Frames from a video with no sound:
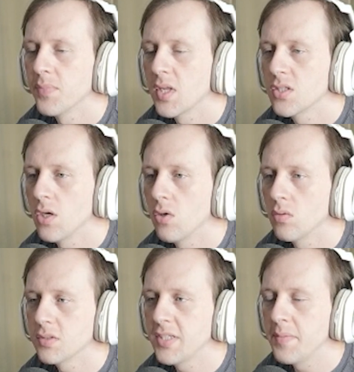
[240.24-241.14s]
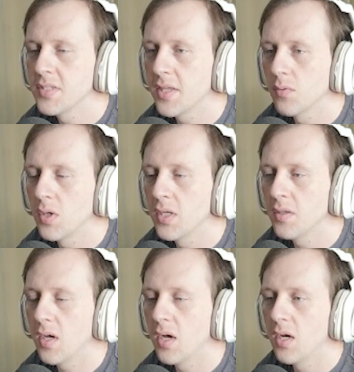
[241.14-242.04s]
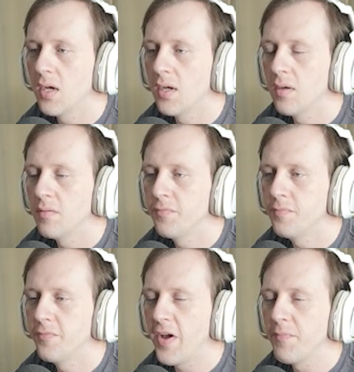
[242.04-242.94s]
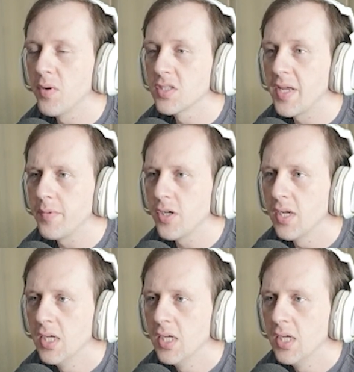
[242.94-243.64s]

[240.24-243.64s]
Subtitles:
So, same as the other one. 5 bonus damage, right?